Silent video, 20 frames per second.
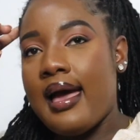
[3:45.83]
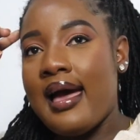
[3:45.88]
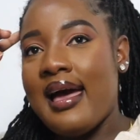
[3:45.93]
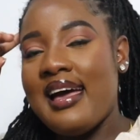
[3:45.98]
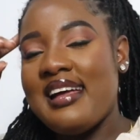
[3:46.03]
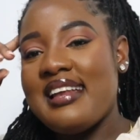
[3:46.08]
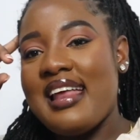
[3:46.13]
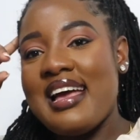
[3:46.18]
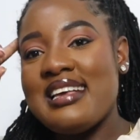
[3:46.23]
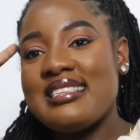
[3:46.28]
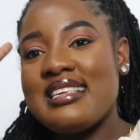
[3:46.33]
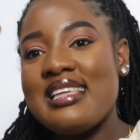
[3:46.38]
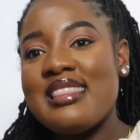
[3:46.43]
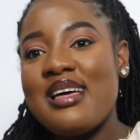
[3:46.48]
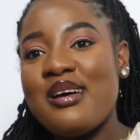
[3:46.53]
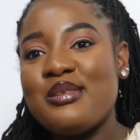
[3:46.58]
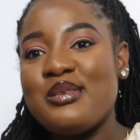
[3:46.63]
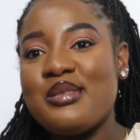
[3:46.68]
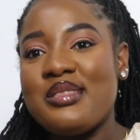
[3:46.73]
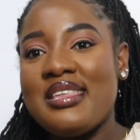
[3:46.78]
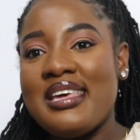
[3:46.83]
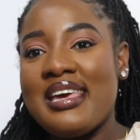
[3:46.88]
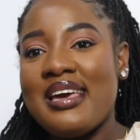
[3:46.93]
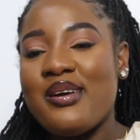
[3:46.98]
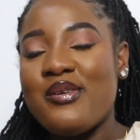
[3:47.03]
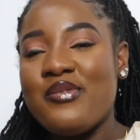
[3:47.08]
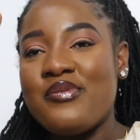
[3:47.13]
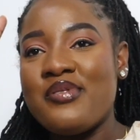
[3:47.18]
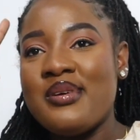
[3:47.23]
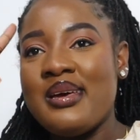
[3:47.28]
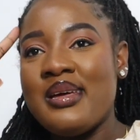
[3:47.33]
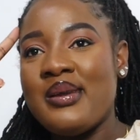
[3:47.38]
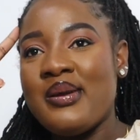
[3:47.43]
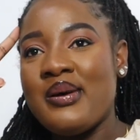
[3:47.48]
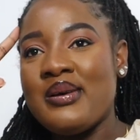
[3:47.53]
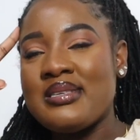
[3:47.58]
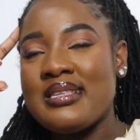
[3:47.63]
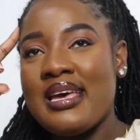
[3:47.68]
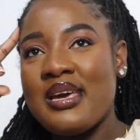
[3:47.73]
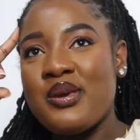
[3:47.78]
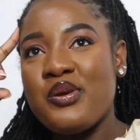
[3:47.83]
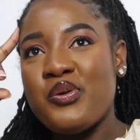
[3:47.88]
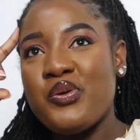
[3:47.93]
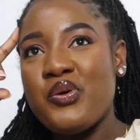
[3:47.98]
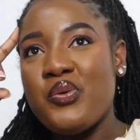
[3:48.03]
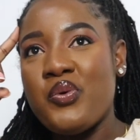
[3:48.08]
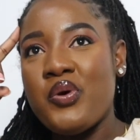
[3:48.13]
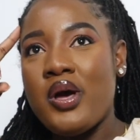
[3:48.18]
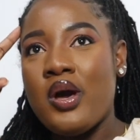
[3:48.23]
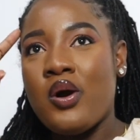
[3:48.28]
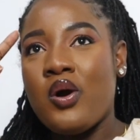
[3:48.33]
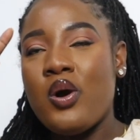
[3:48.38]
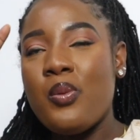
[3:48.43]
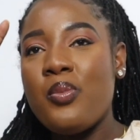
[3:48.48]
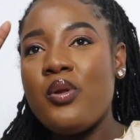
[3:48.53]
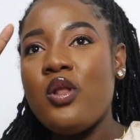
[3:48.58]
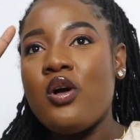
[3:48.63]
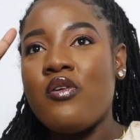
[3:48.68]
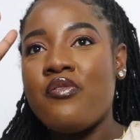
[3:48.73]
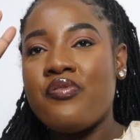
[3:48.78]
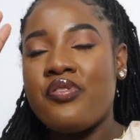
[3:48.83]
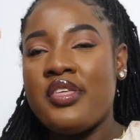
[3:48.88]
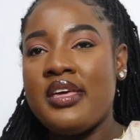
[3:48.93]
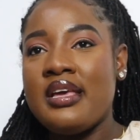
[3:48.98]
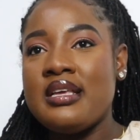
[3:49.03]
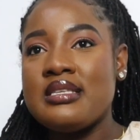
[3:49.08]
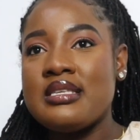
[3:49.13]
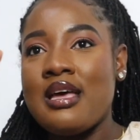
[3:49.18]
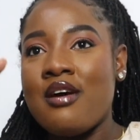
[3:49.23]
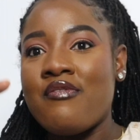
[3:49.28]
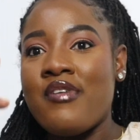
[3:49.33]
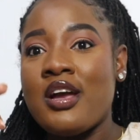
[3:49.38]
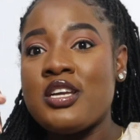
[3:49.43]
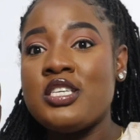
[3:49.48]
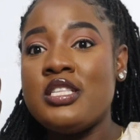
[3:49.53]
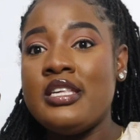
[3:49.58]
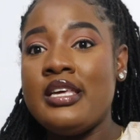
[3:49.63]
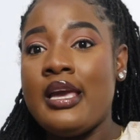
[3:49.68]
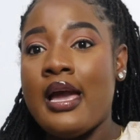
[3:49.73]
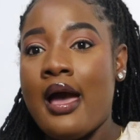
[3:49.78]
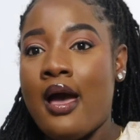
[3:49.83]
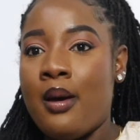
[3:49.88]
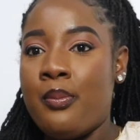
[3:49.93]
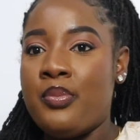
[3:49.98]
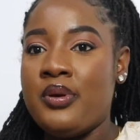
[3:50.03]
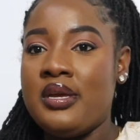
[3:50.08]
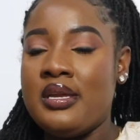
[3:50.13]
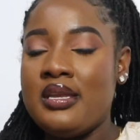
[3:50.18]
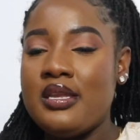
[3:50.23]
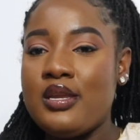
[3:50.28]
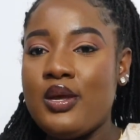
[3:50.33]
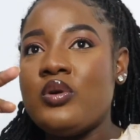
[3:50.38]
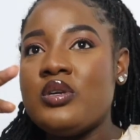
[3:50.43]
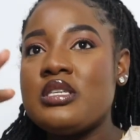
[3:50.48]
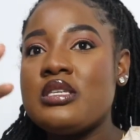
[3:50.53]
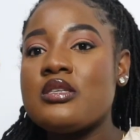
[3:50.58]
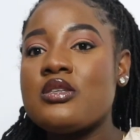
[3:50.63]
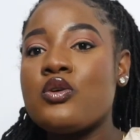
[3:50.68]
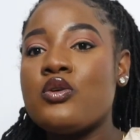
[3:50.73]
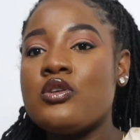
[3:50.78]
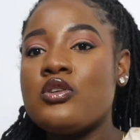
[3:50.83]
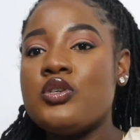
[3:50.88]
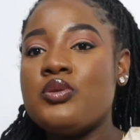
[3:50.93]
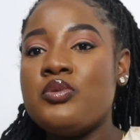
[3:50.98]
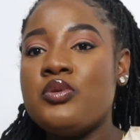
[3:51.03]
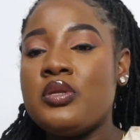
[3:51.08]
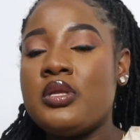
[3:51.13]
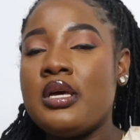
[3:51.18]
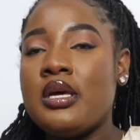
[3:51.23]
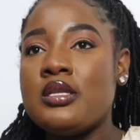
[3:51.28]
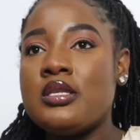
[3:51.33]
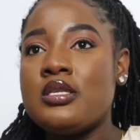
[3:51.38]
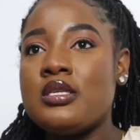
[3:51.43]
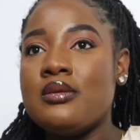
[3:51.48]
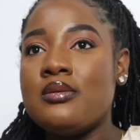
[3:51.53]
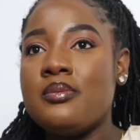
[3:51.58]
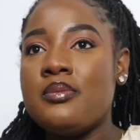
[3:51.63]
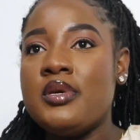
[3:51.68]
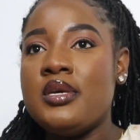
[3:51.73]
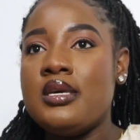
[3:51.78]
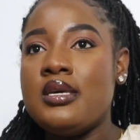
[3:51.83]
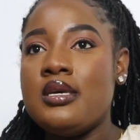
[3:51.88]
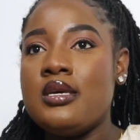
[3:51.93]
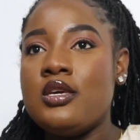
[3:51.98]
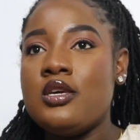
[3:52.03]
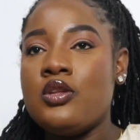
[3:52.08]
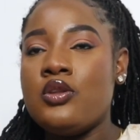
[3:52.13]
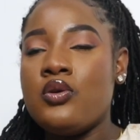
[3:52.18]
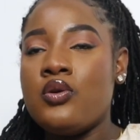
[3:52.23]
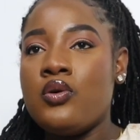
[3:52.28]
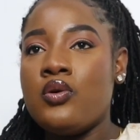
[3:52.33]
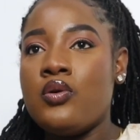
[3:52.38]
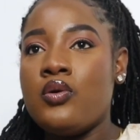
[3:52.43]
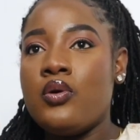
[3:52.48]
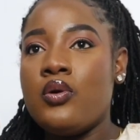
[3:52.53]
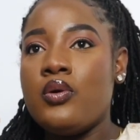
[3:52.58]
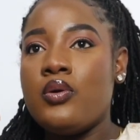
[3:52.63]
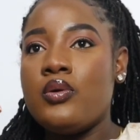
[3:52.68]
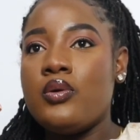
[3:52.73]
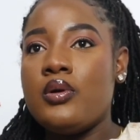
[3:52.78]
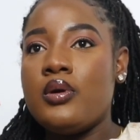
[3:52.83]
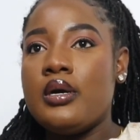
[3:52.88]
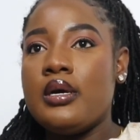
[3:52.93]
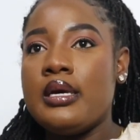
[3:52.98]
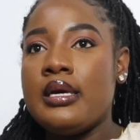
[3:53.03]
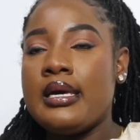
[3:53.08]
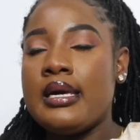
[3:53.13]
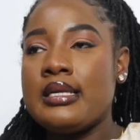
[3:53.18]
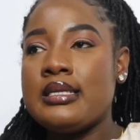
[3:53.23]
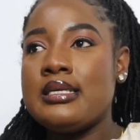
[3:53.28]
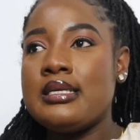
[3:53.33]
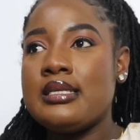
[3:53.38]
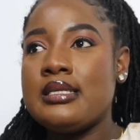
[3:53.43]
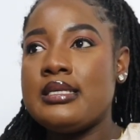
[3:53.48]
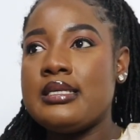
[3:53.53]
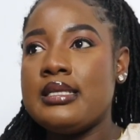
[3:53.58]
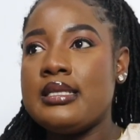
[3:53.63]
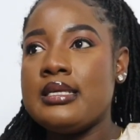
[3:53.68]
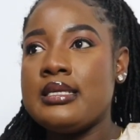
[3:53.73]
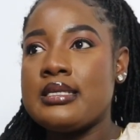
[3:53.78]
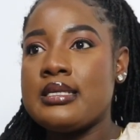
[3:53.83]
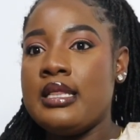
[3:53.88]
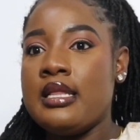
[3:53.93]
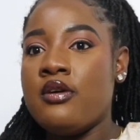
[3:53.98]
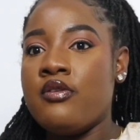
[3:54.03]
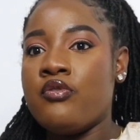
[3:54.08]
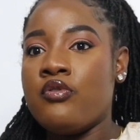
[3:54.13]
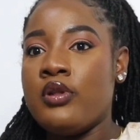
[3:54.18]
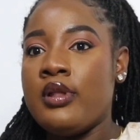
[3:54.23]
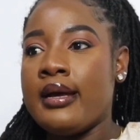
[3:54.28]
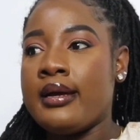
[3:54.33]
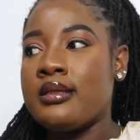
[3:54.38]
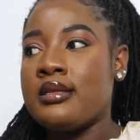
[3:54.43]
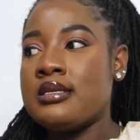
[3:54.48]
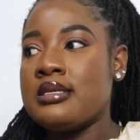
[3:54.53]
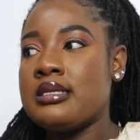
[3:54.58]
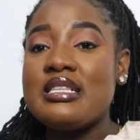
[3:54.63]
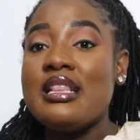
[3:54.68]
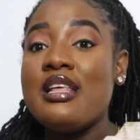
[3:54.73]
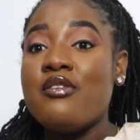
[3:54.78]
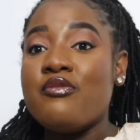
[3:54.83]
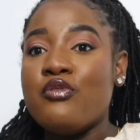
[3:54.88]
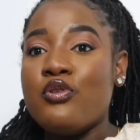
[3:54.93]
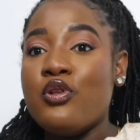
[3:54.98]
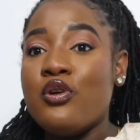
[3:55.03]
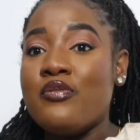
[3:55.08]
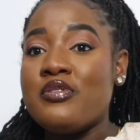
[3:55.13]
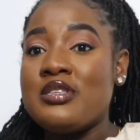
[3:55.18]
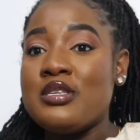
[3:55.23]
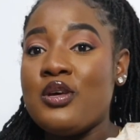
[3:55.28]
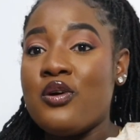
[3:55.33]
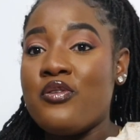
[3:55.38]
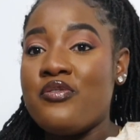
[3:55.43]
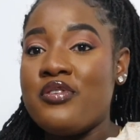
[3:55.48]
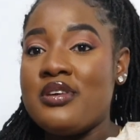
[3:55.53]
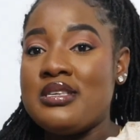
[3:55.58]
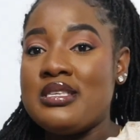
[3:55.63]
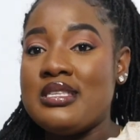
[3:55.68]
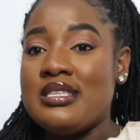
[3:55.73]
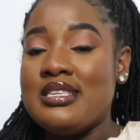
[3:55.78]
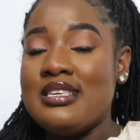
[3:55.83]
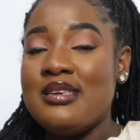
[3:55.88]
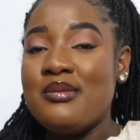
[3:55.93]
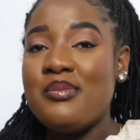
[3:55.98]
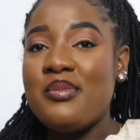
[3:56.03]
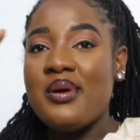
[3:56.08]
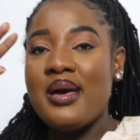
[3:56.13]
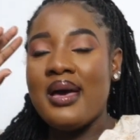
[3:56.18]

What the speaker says: And I sat down to think of it and I was like, you know what? A couple of things have actually happened which has contributed to me, you know, getting to this level, like this level of self-esteem.